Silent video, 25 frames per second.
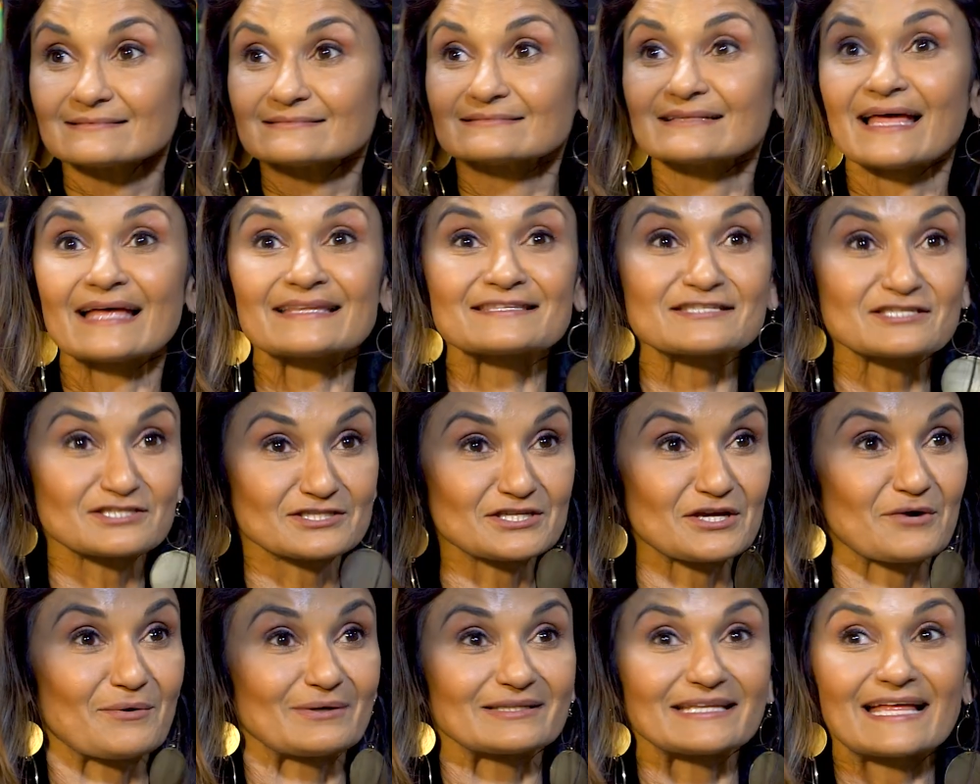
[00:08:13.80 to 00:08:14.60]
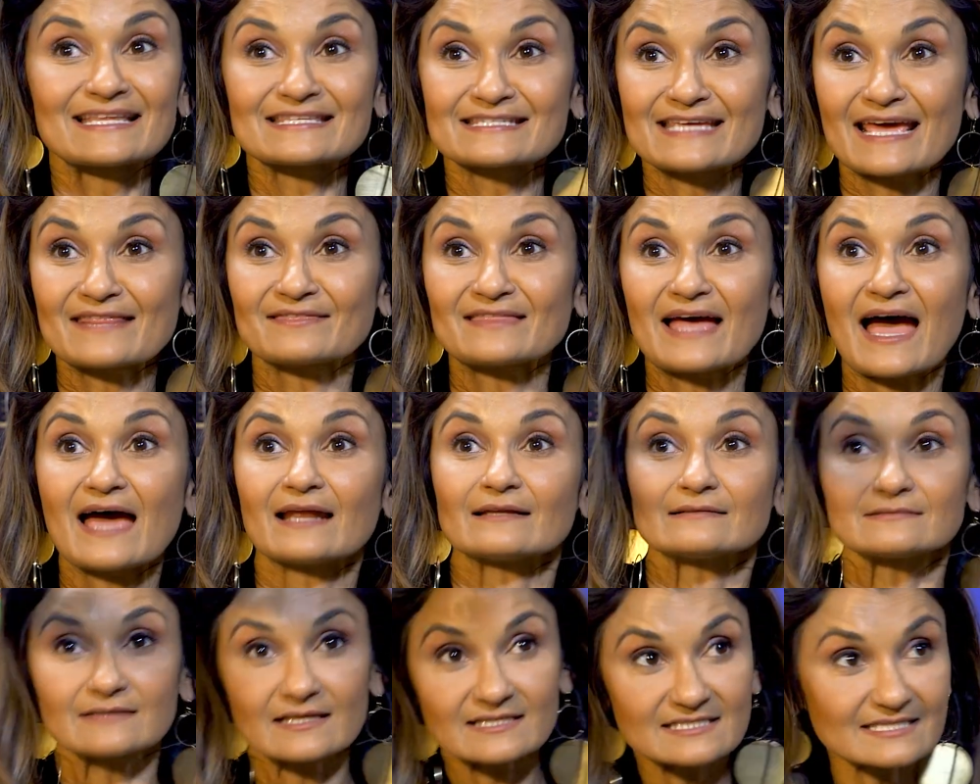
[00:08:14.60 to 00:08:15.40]
Let's do it. Let's get that
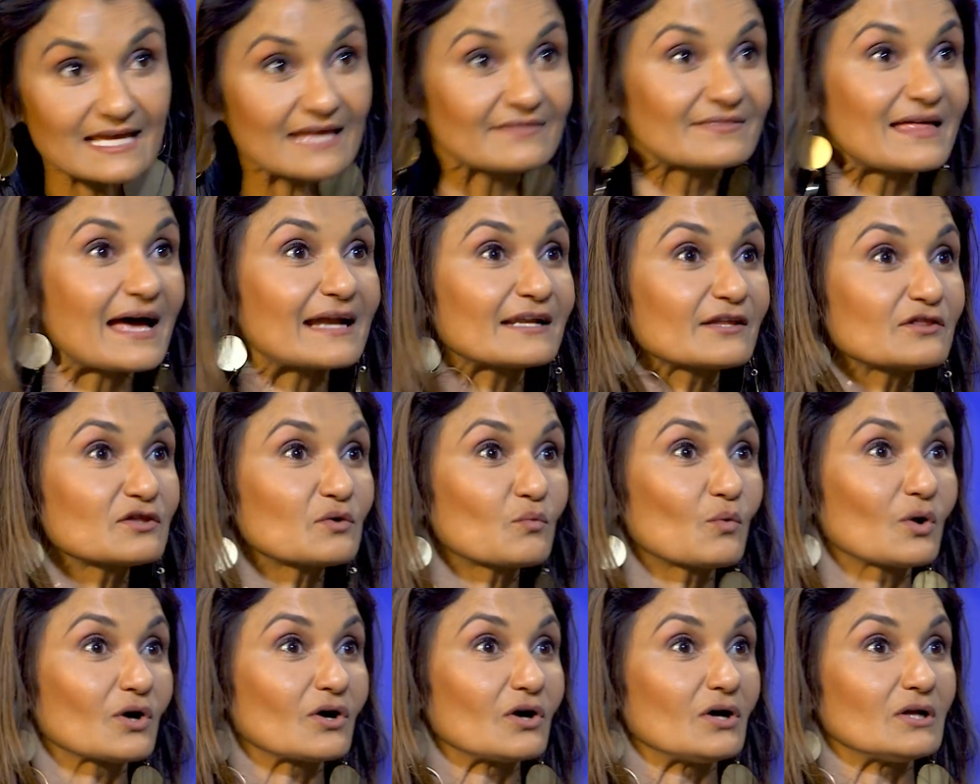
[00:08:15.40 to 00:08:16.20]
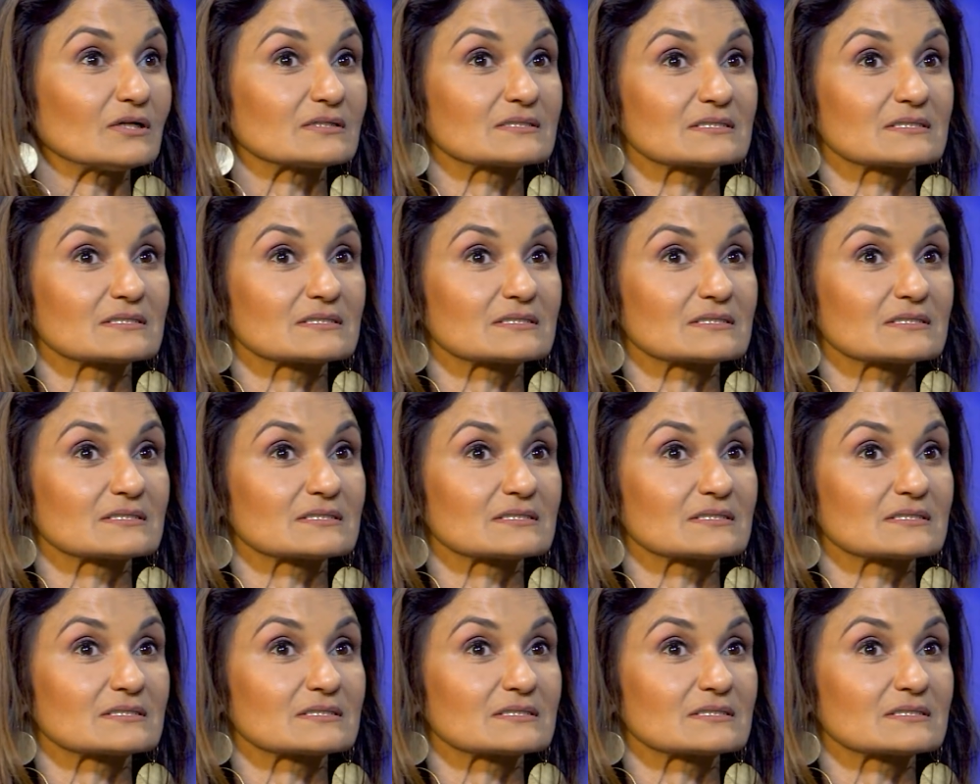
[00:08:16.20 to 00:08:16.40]
in the world.